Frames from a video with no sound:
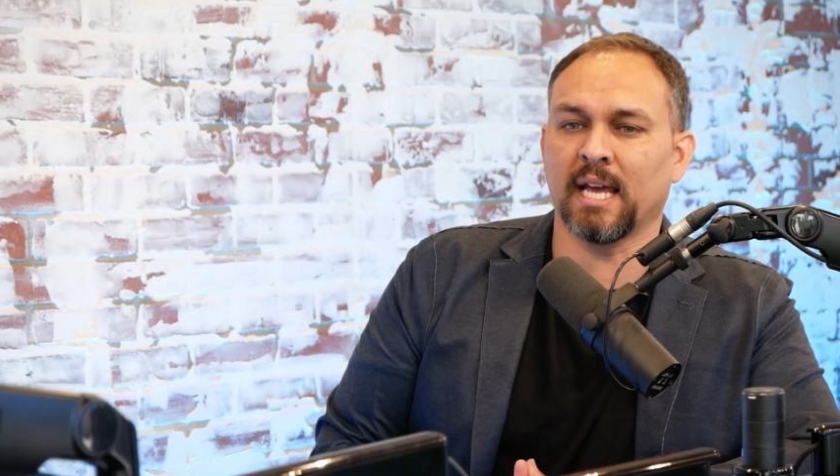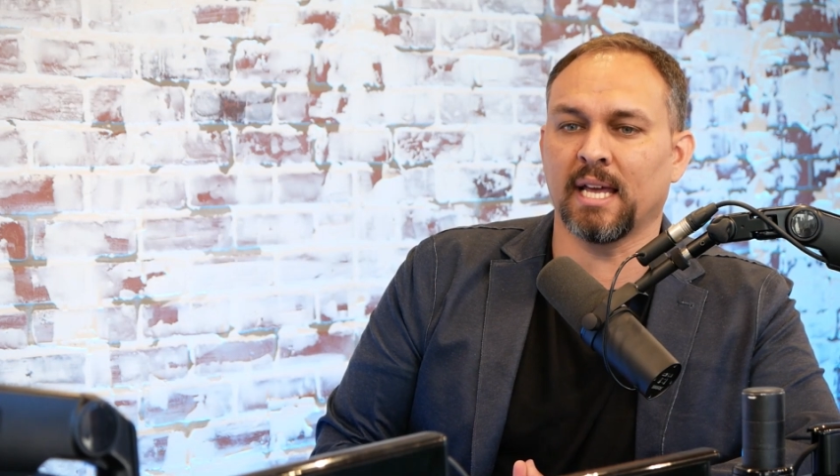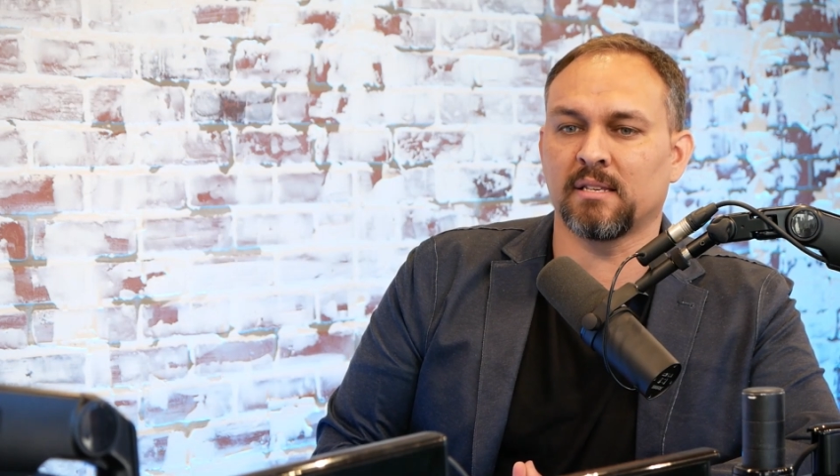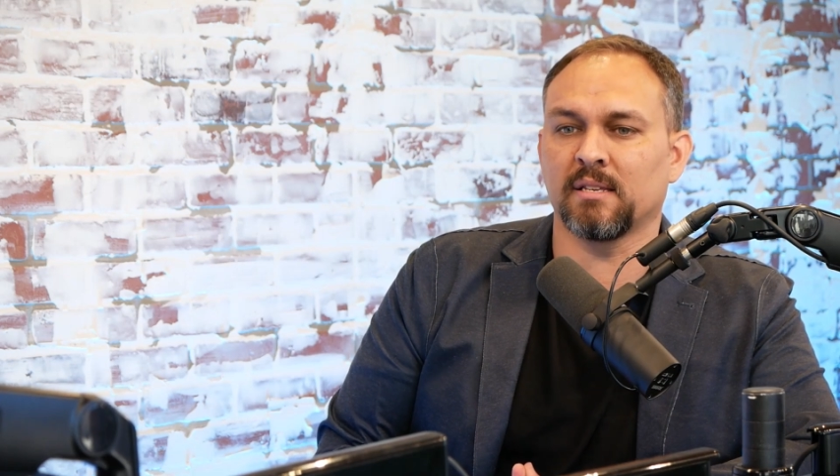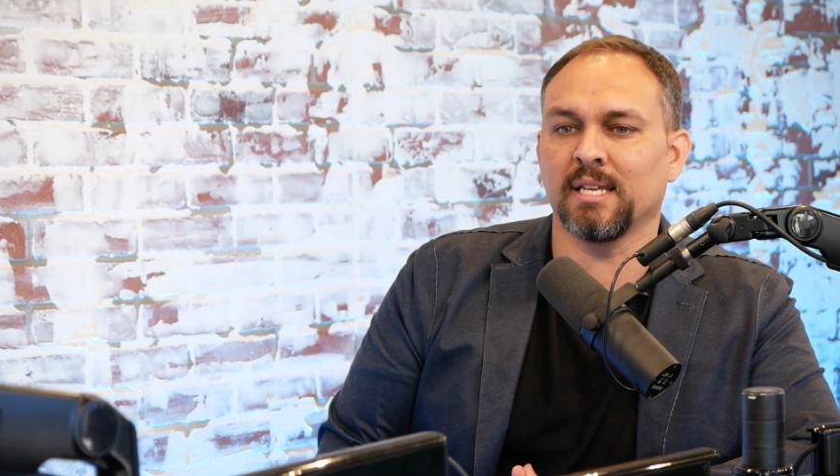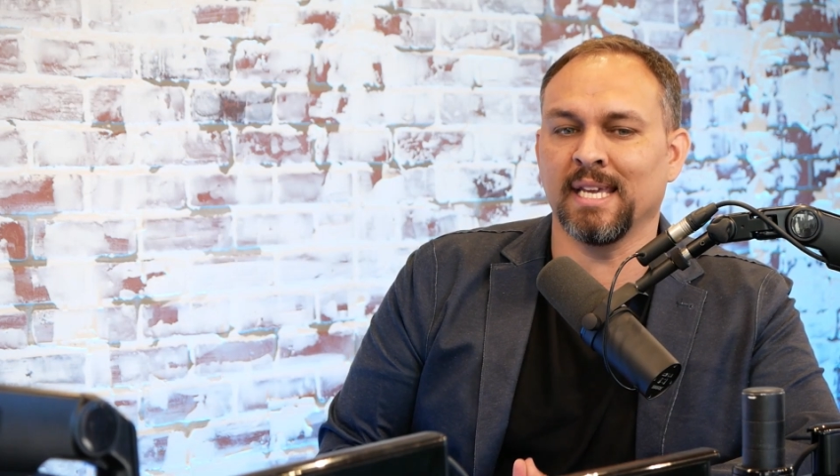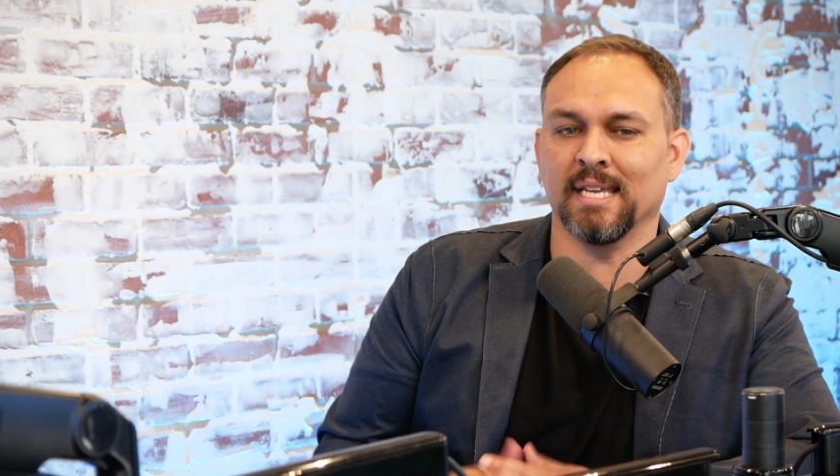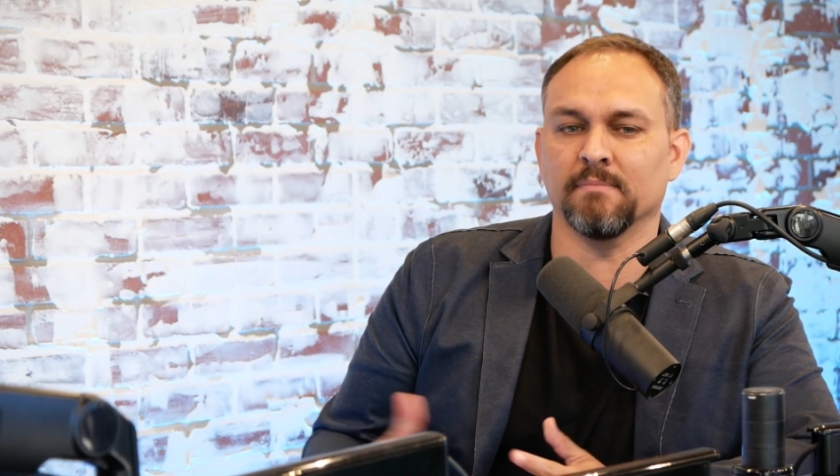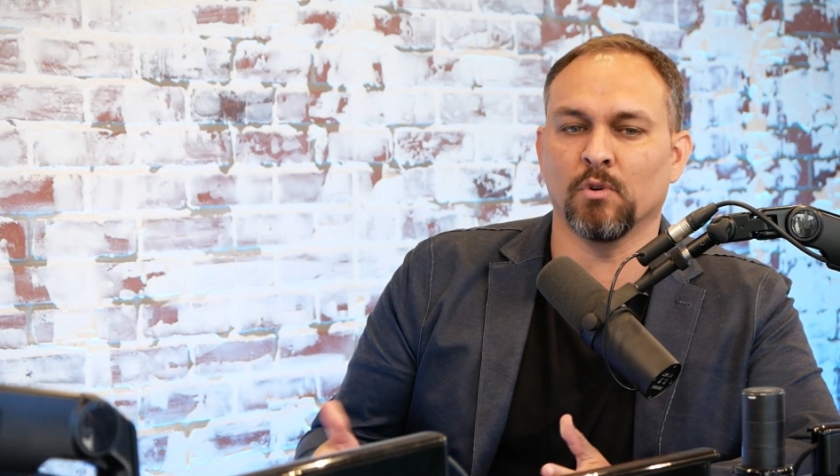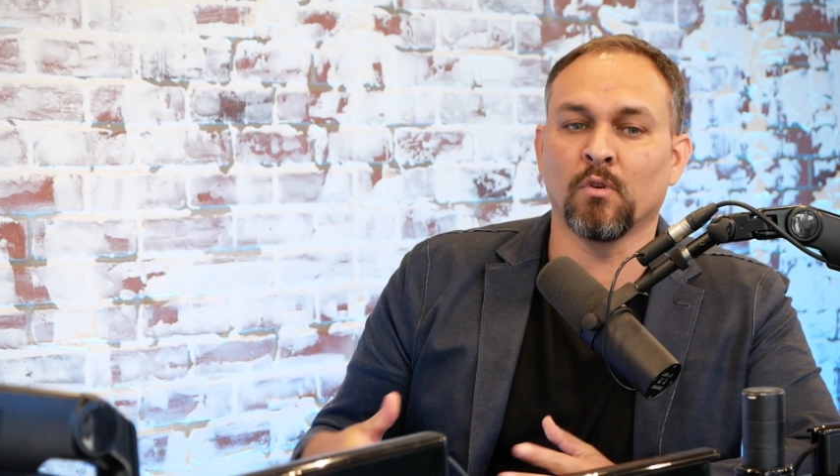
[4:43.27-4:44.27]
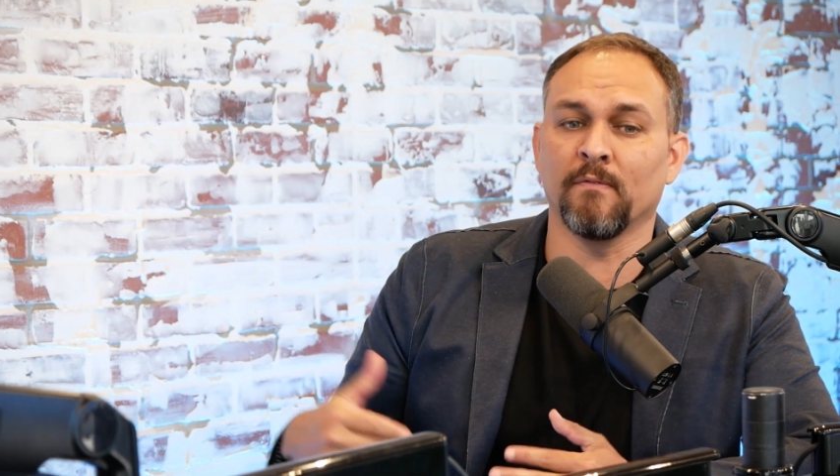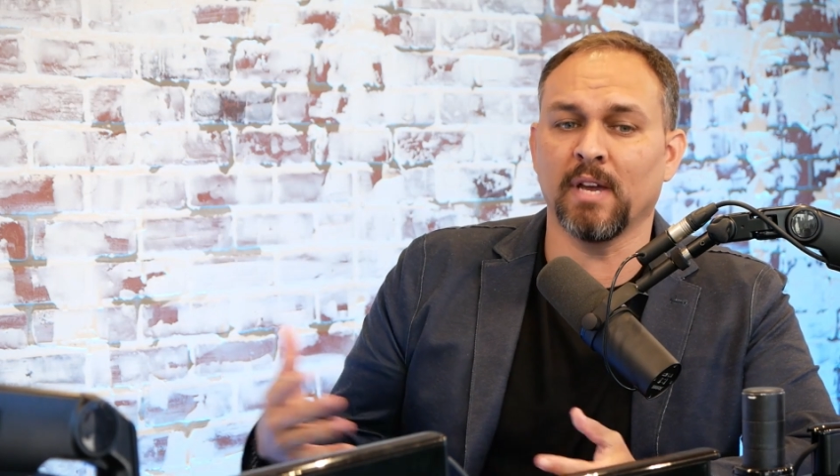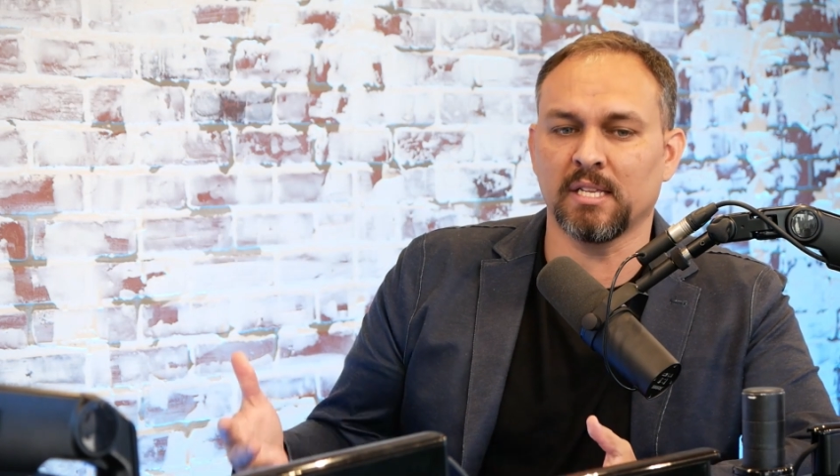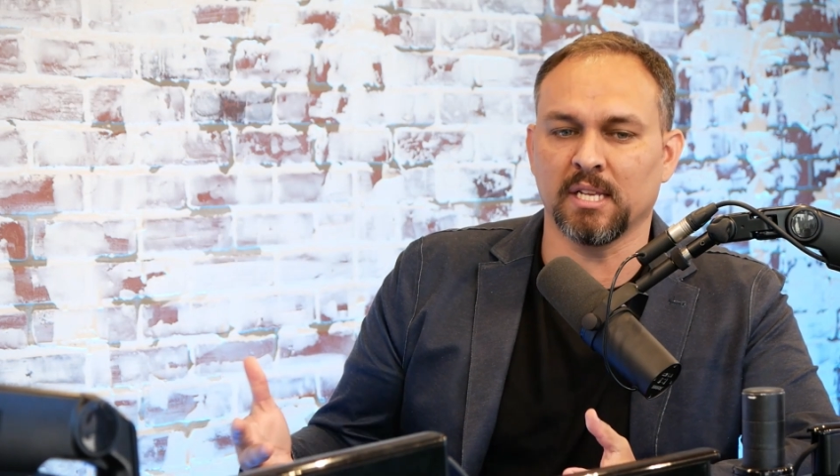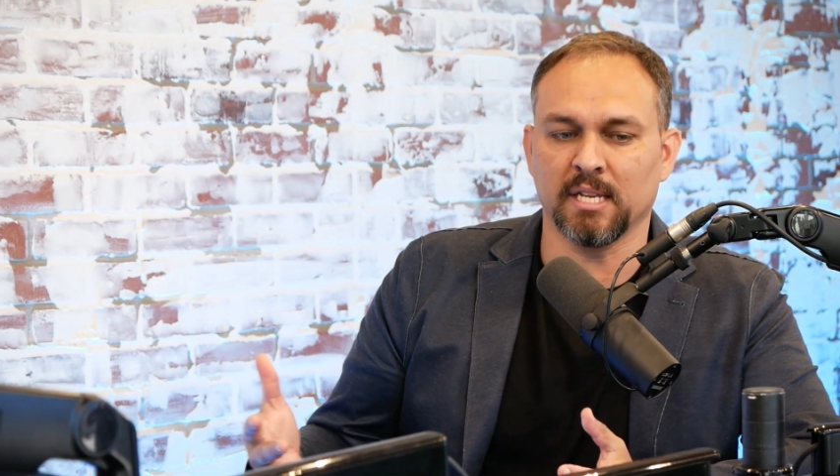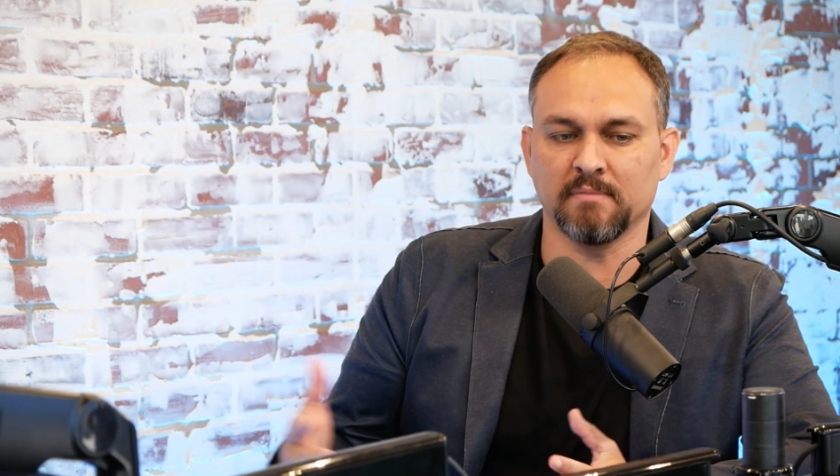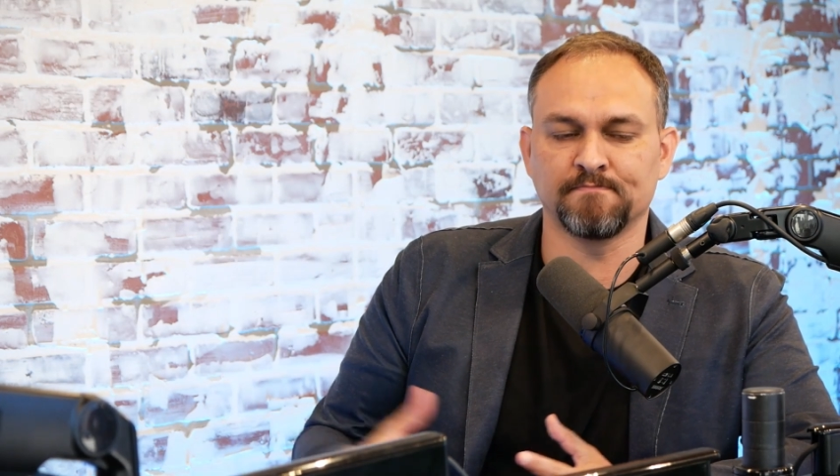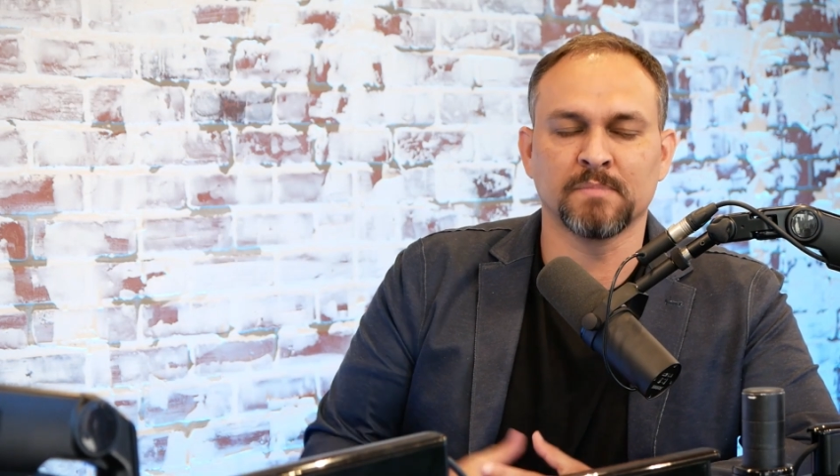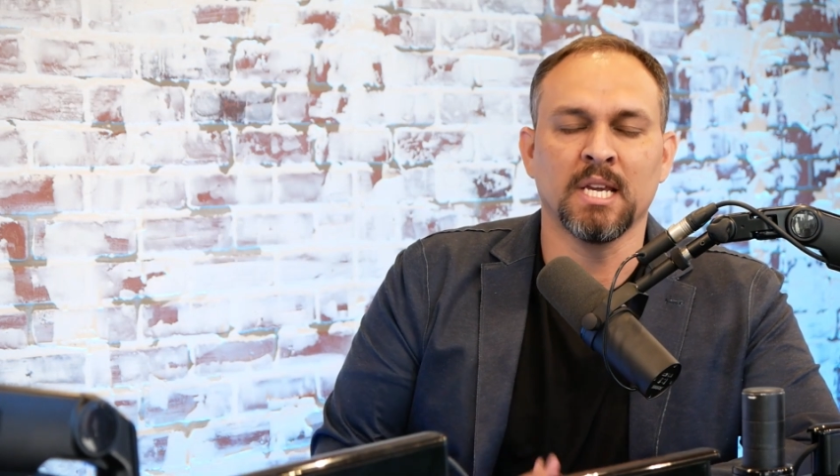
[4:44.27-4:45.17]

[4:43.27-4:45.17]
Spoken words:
that in or invest in it.